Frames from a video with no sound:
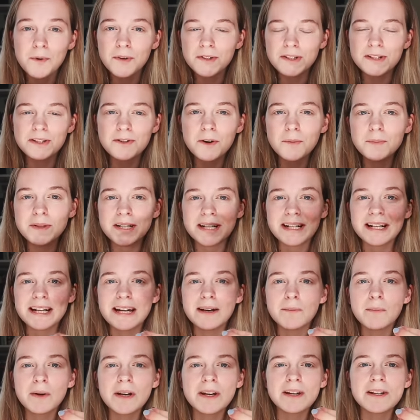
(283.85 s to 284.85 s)
more
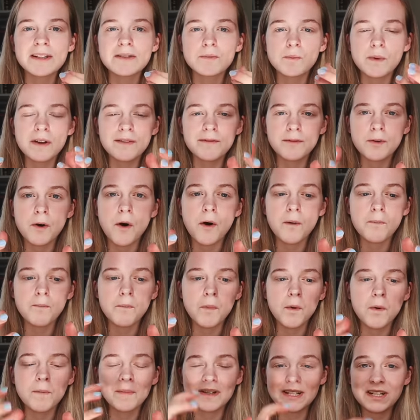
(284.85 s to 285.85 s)
synoptically because we've got
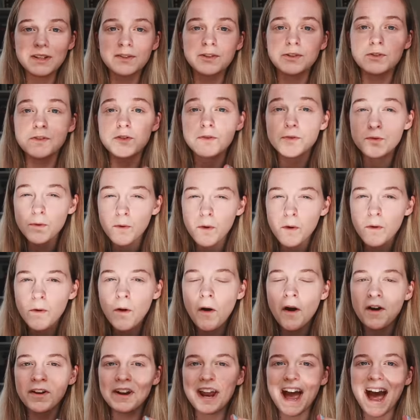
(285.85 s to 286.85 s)
more material to draw
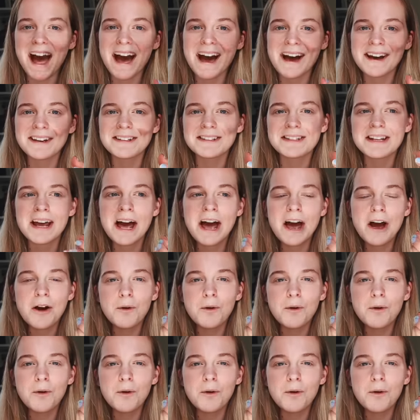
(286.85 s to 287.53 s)
on and